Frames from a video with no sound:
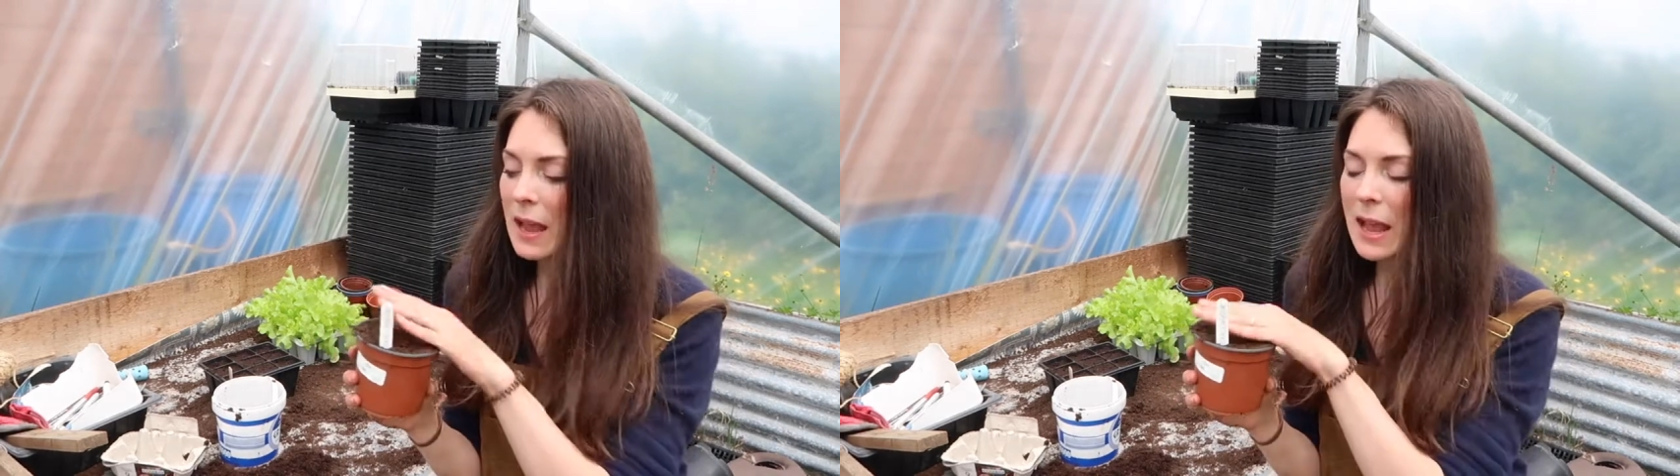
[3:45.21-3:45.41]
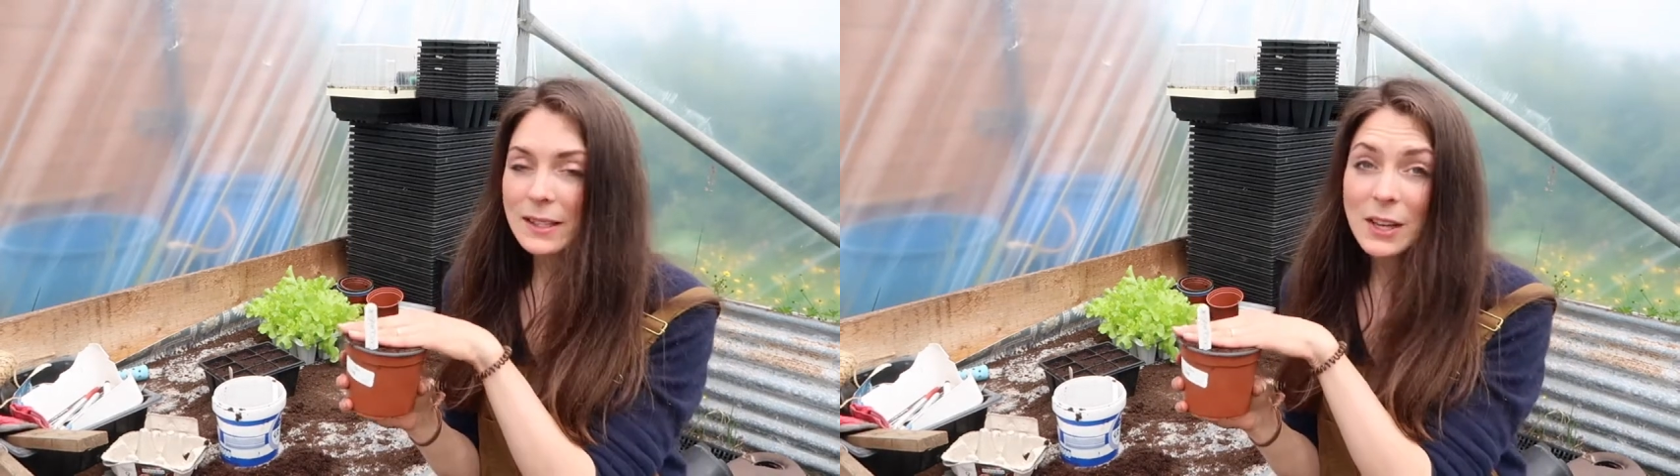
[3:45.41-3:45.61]

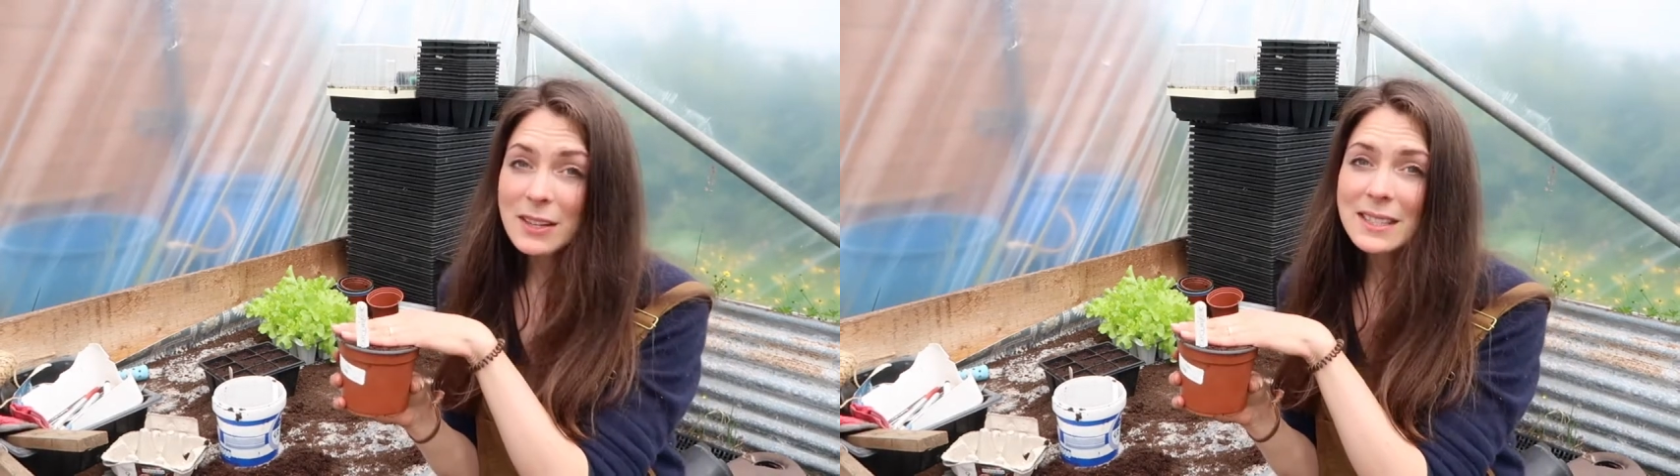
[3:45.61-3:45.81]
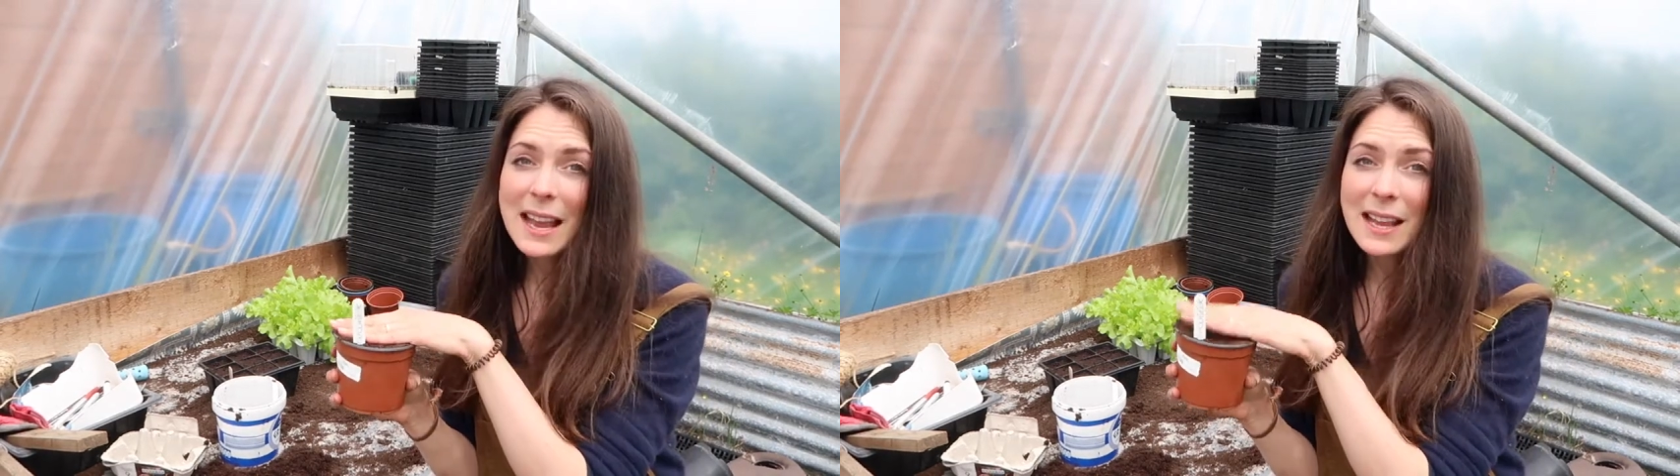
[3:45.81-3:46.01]
It's going
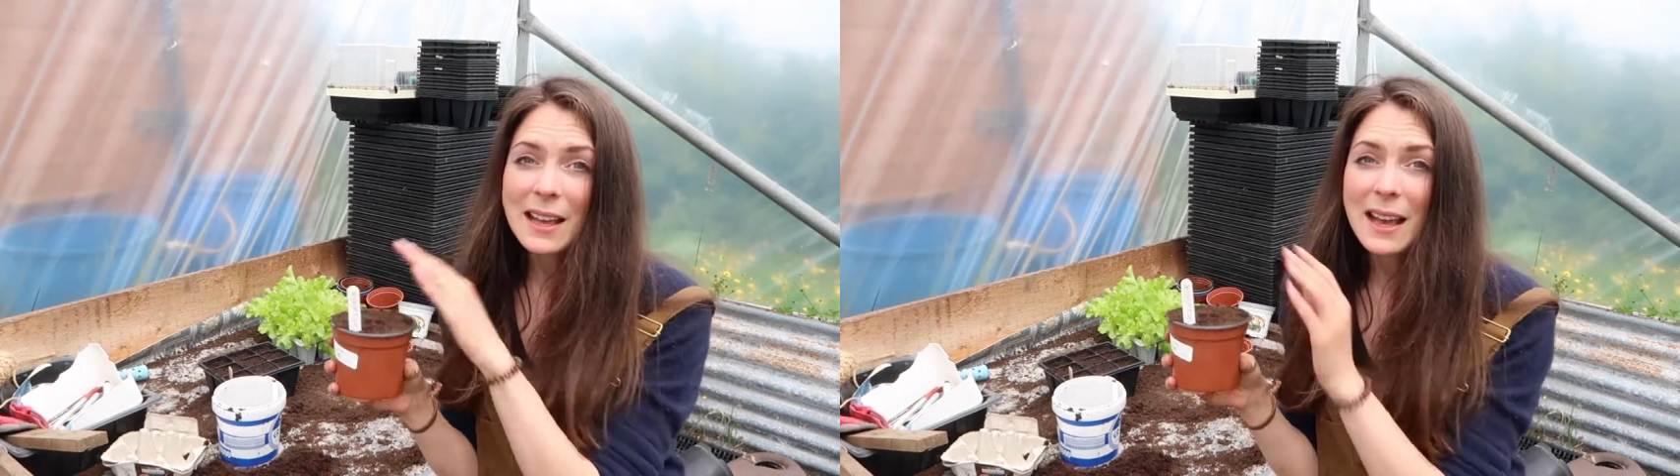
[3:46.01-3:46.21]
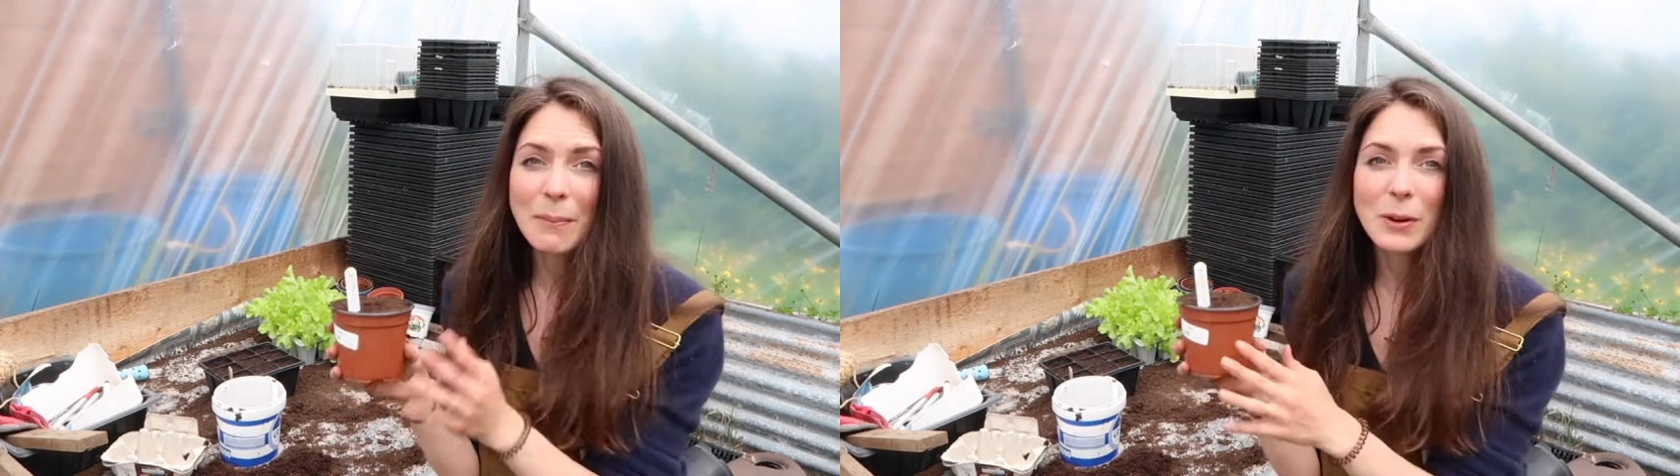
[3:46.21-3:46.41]
to take a
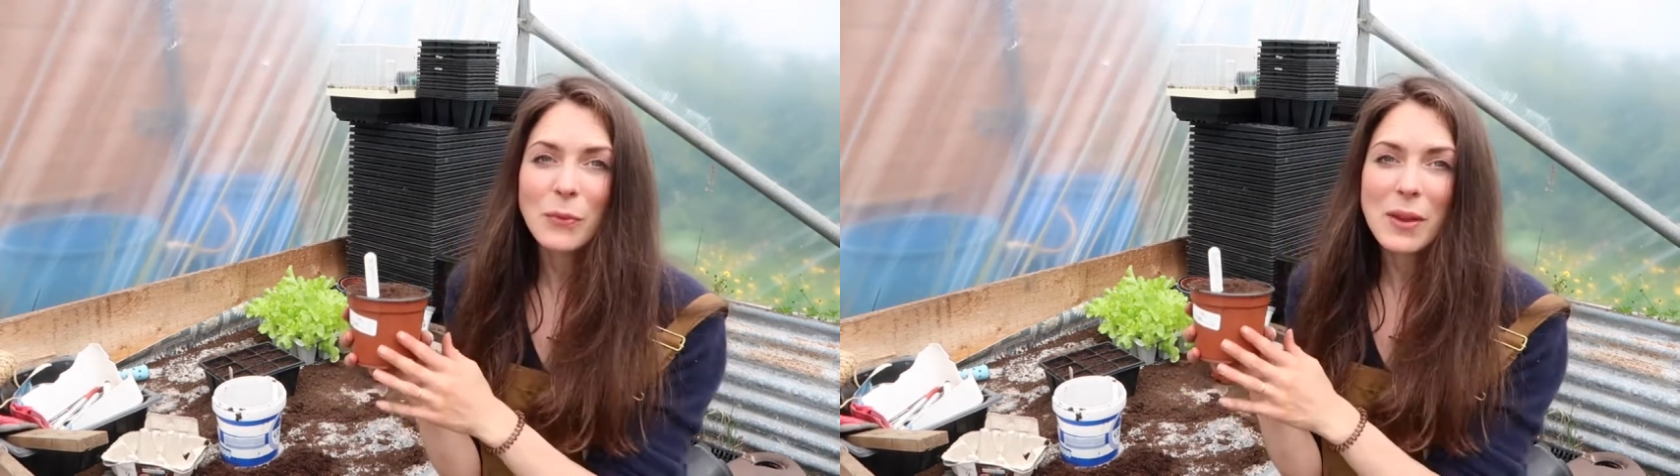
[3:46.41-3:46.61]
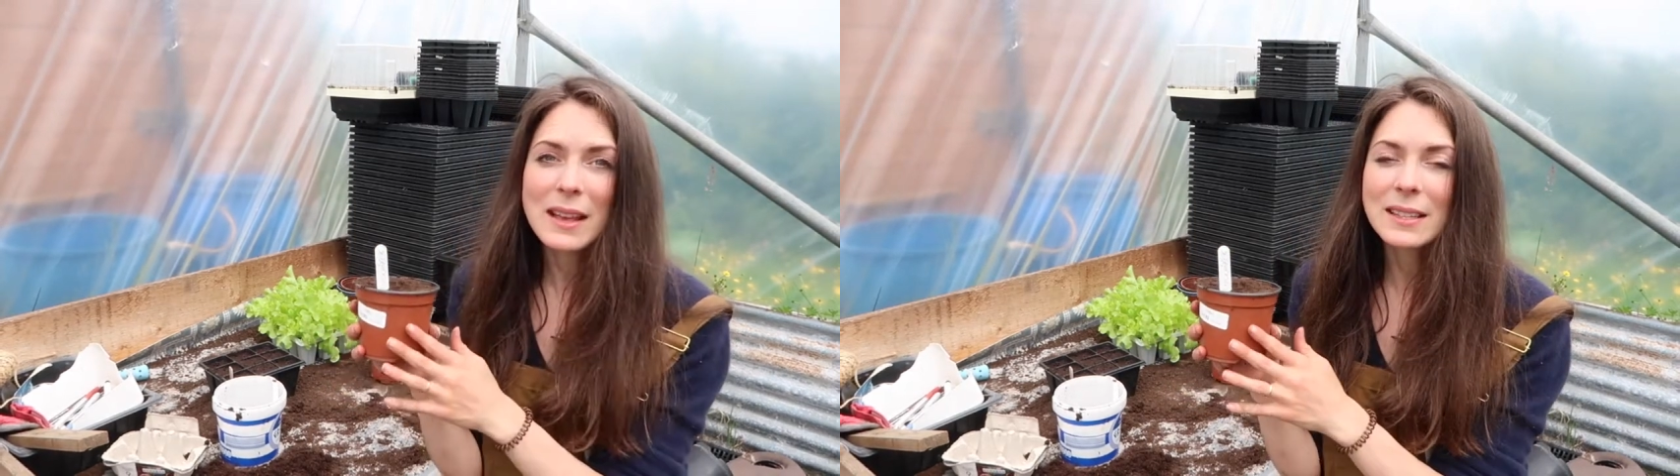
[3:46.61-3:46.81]
couple of
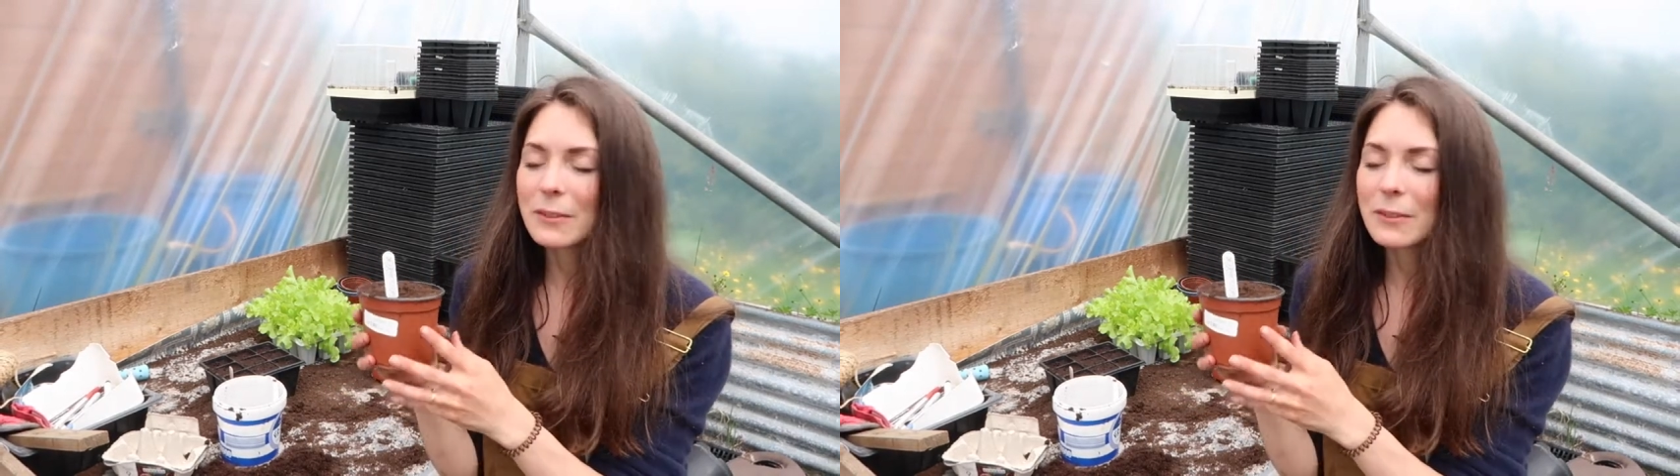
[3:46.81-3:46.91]
weeks